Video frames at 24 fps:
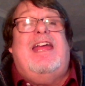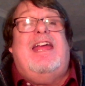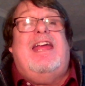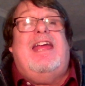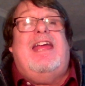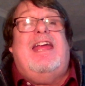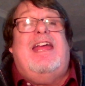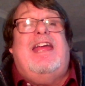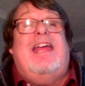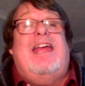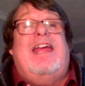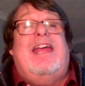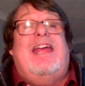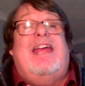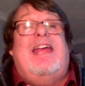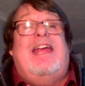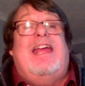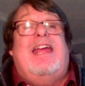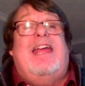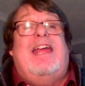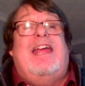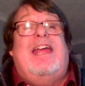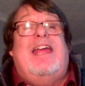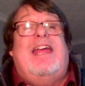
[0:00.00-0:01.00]
equally
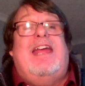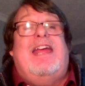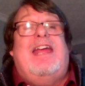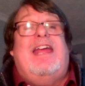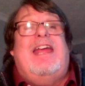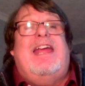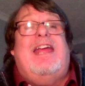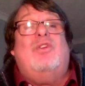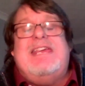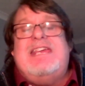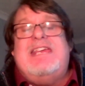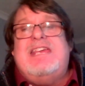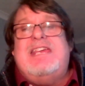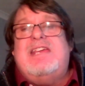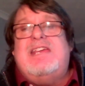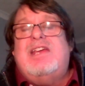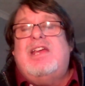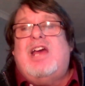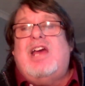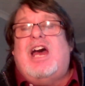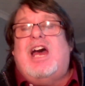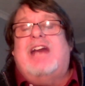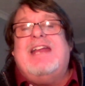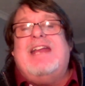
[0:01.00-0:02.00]
also
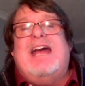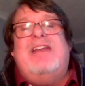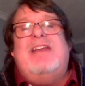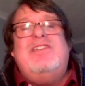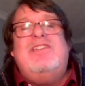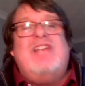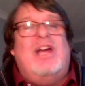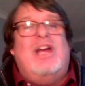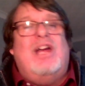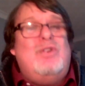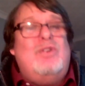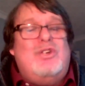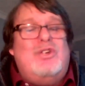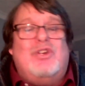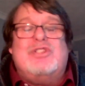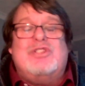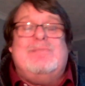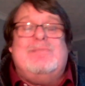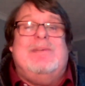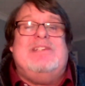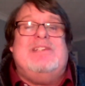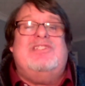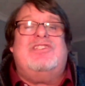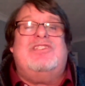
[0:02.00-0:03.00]
be an unknown
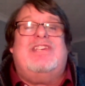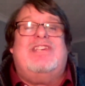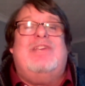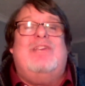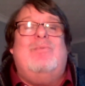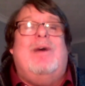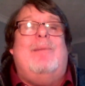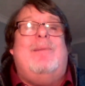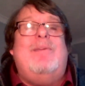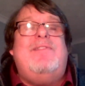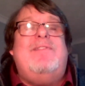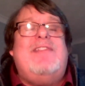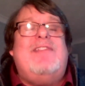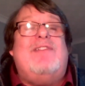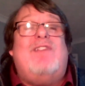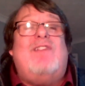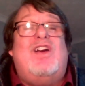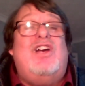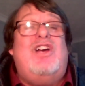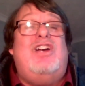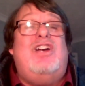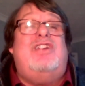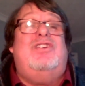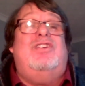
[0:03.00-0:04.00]
Kosminski, one we've never
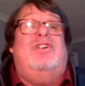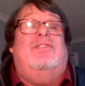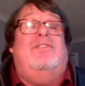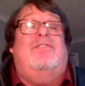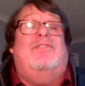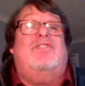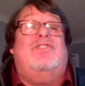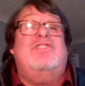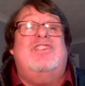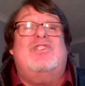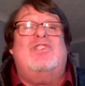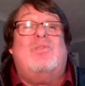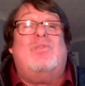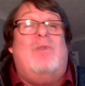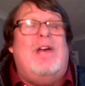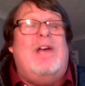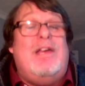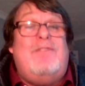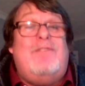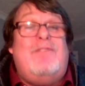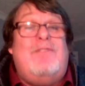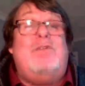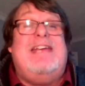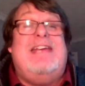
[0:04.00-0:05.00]
heard of, because there's
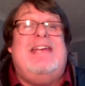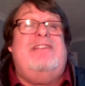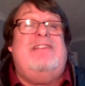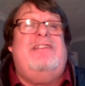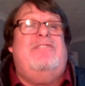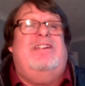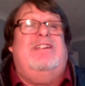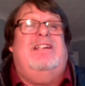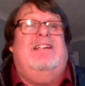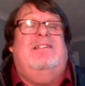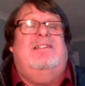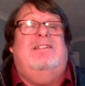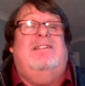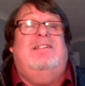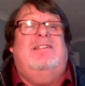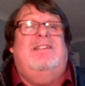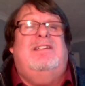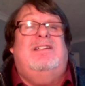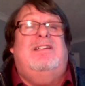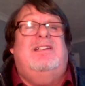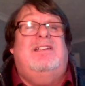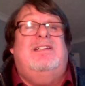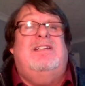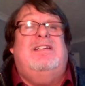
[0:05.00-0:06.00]
quite a few in the area.
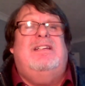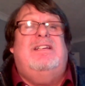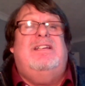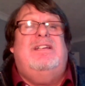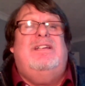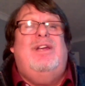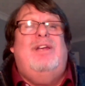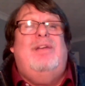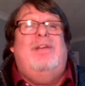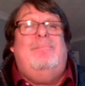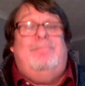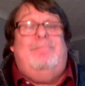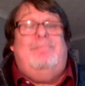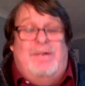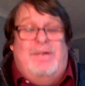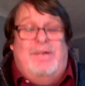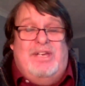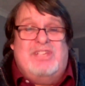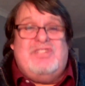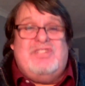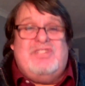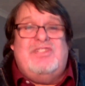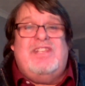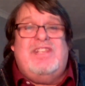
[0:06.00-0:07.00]

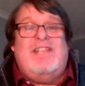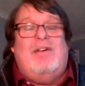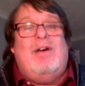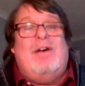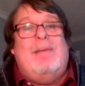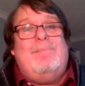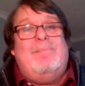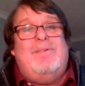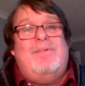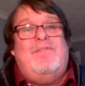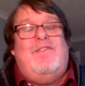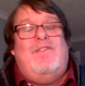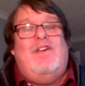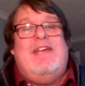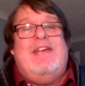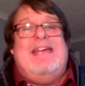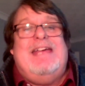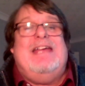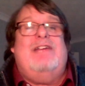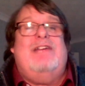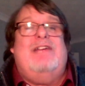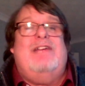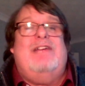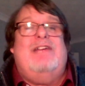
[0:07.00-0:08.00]
Personally, though, I prefer
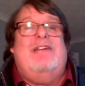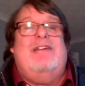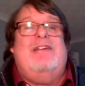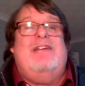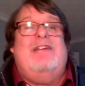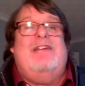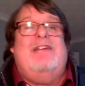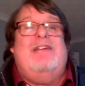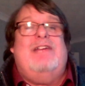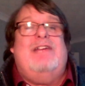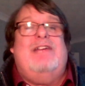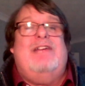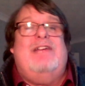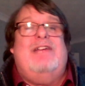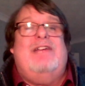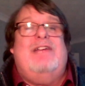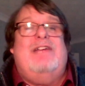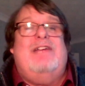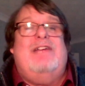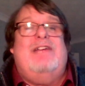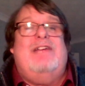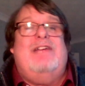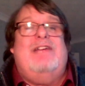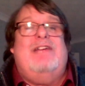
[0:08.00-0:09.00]
Aaron, but
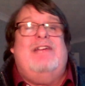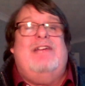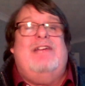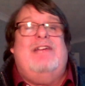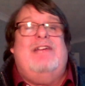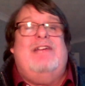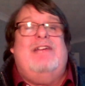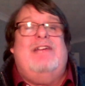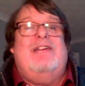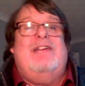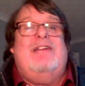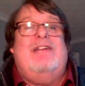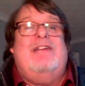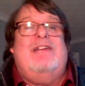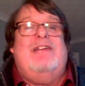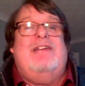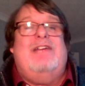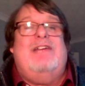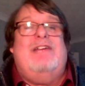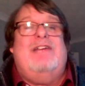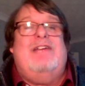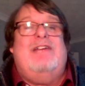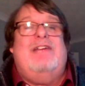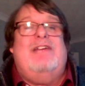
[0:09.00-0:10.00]
I'm not
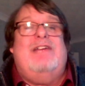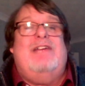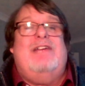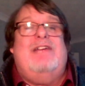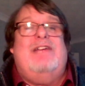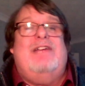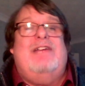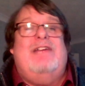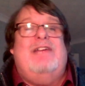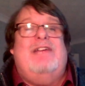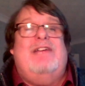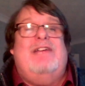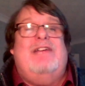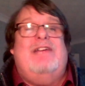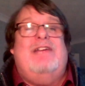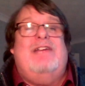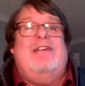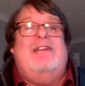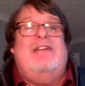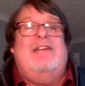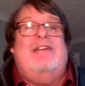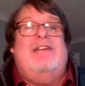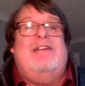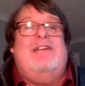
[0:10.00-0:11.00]
100% convinced,
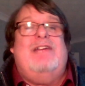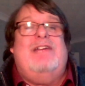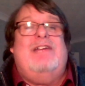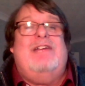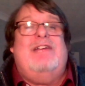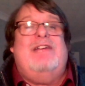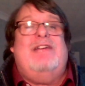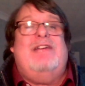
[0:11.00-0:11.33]
85%.